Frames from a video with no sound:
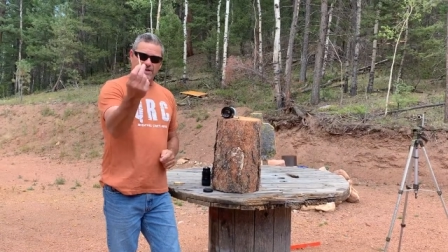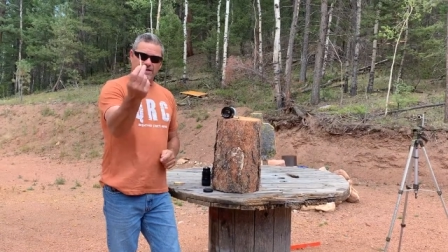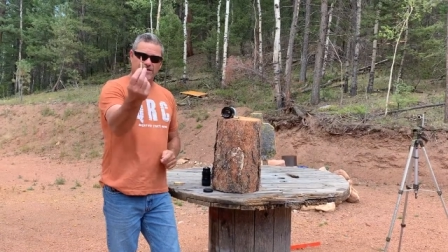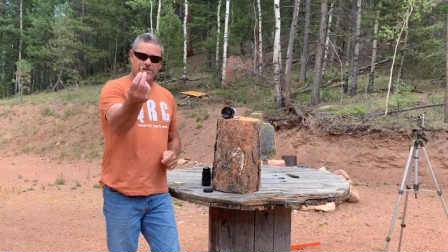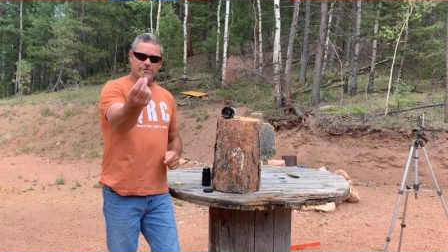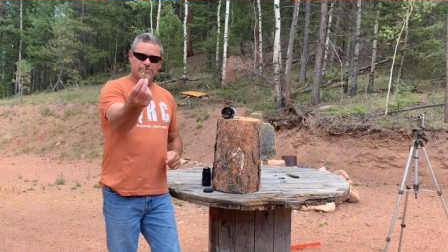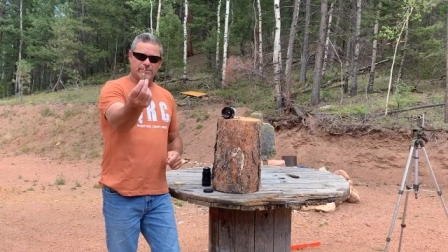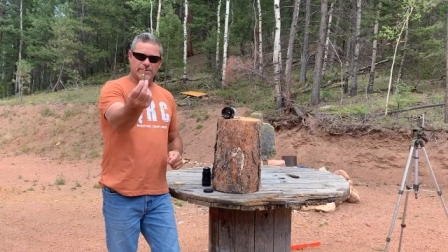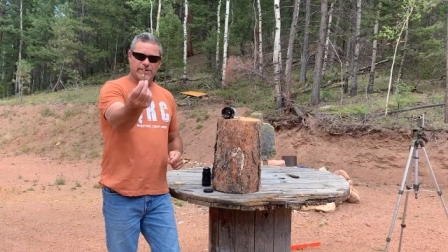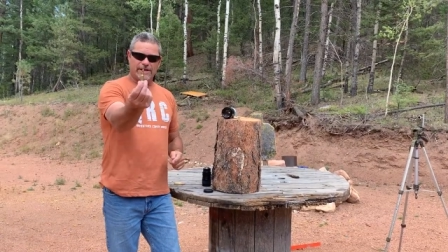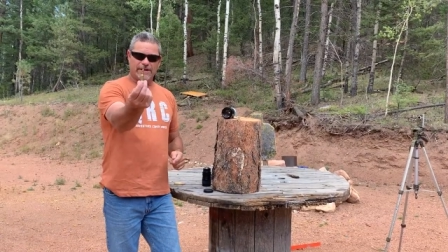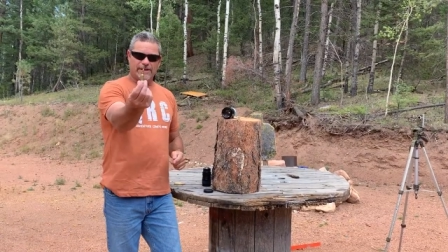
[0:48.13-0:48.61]

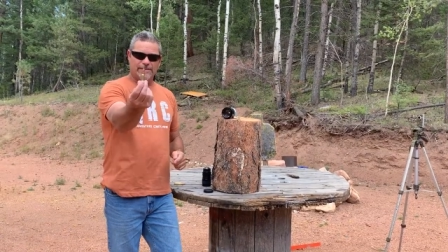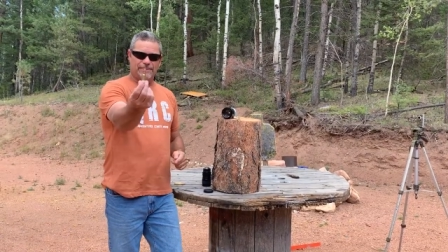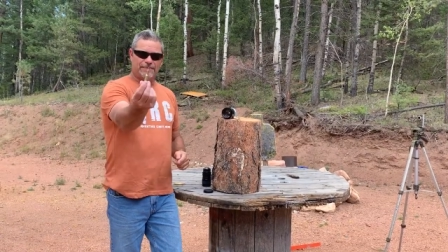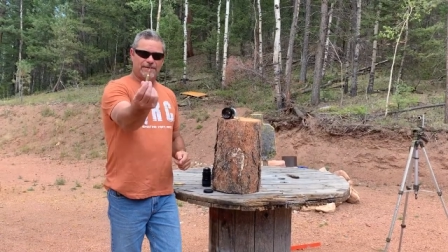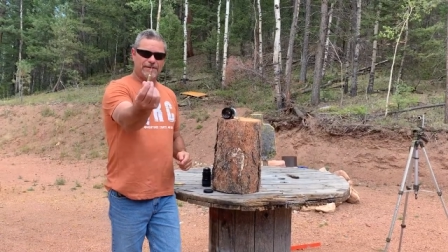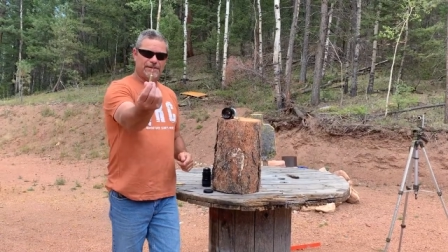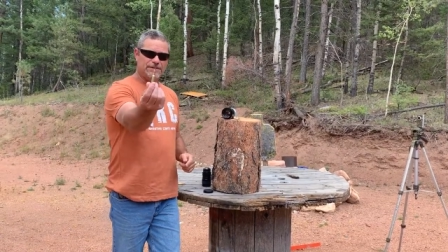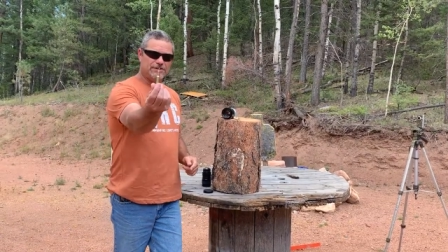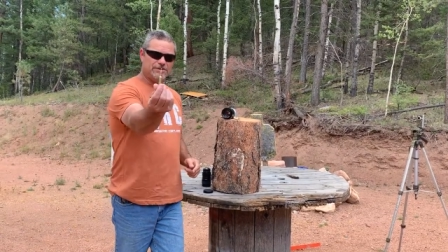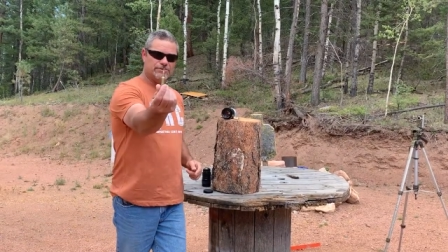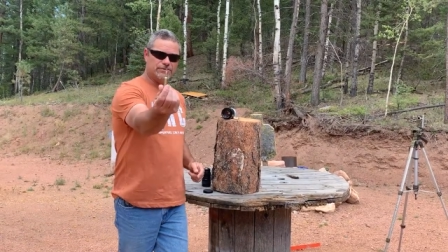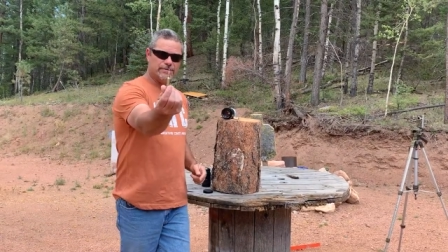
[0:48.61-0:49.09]
is we got
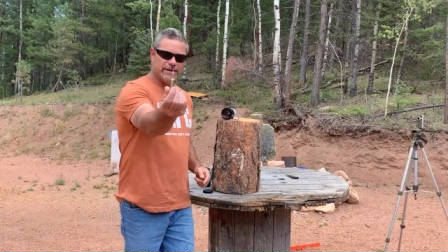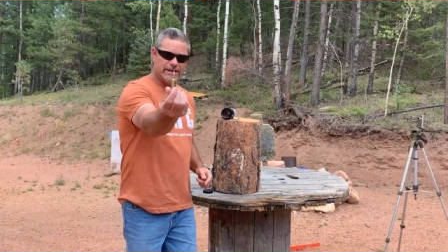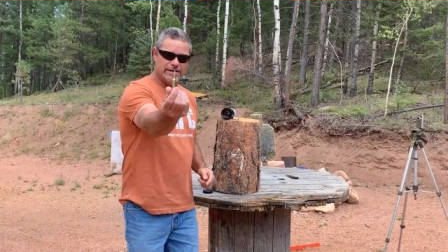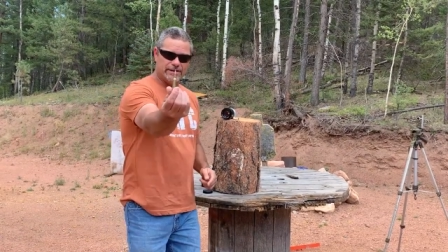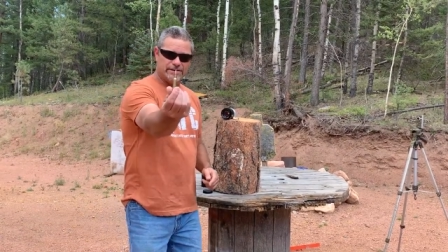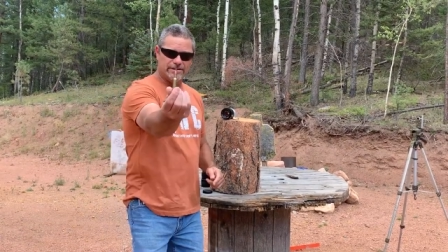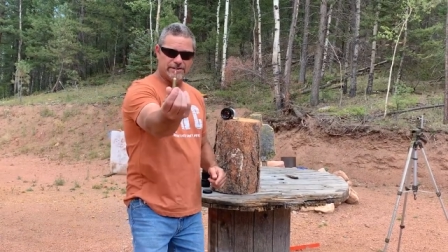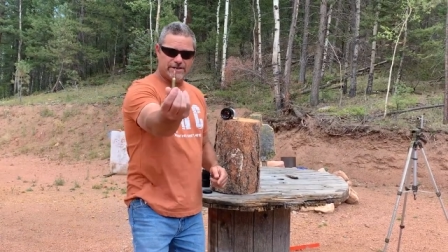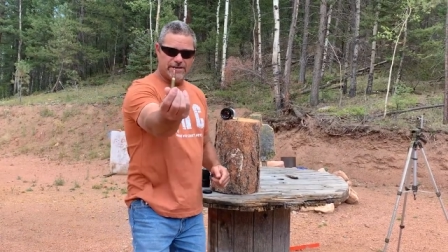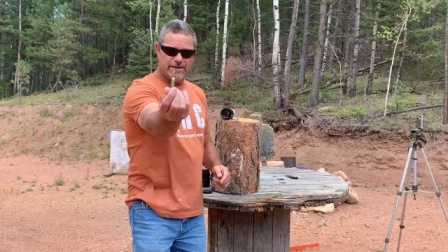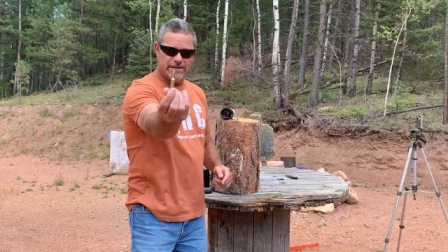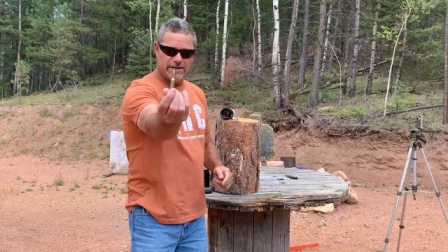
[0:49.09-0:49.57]
these
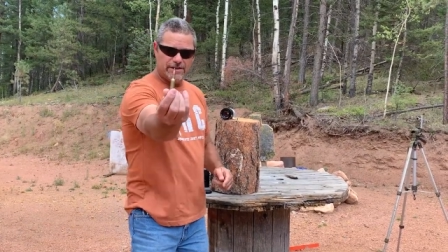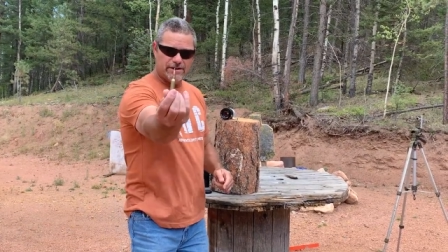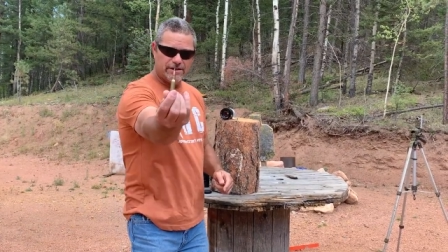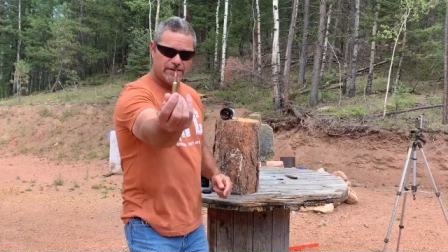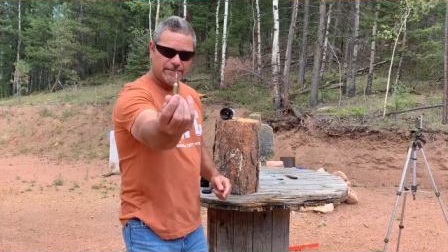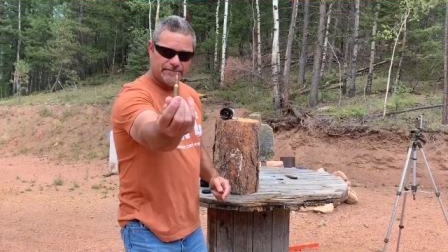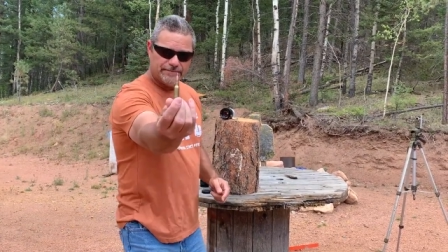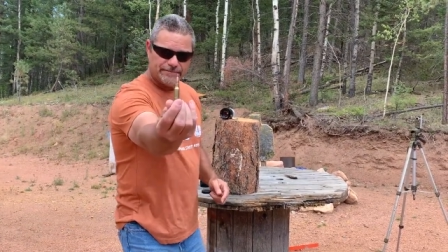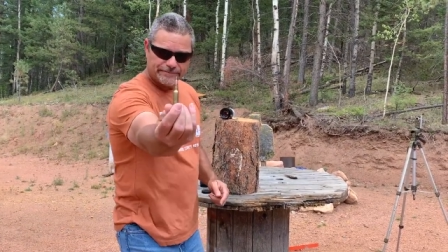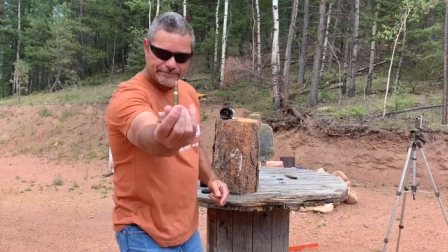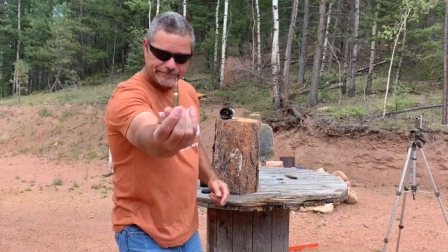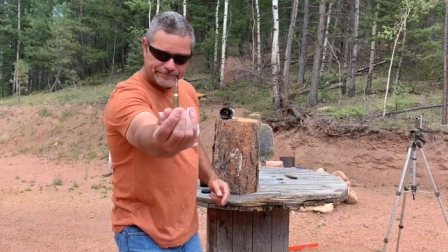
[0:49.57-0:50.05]
rounds here.